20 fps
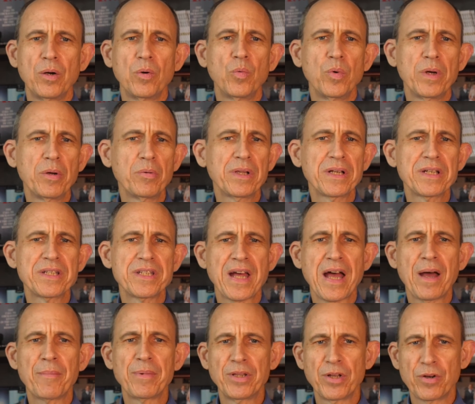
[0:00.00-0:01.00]
we will
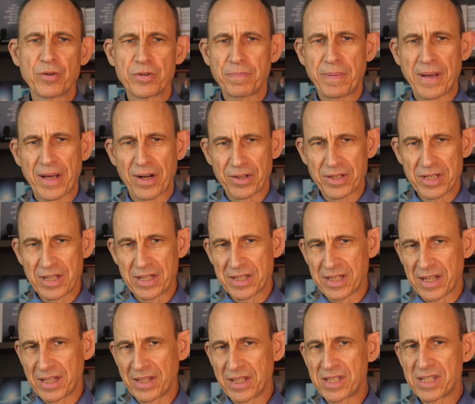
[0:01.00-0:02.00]
examine those penalties
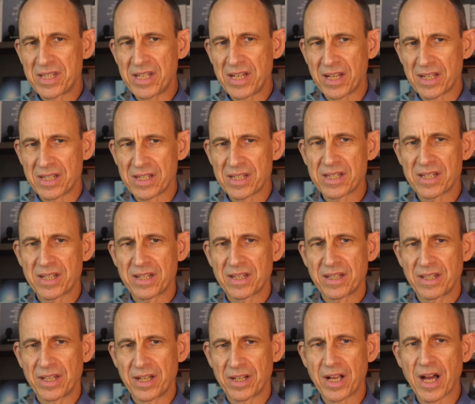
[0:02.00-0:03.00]
and the sins
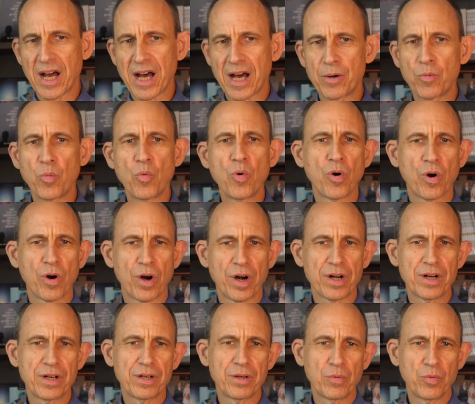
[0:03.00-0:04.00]
that God
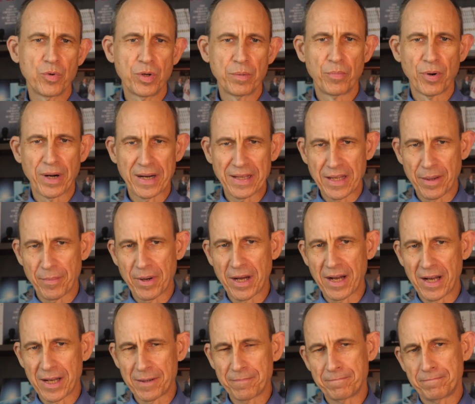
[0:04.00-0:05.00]
warned would bring them
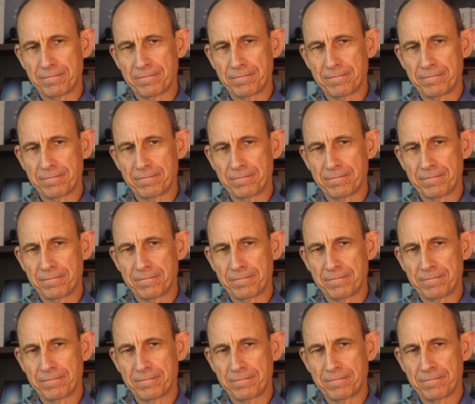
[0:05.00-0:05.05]
on.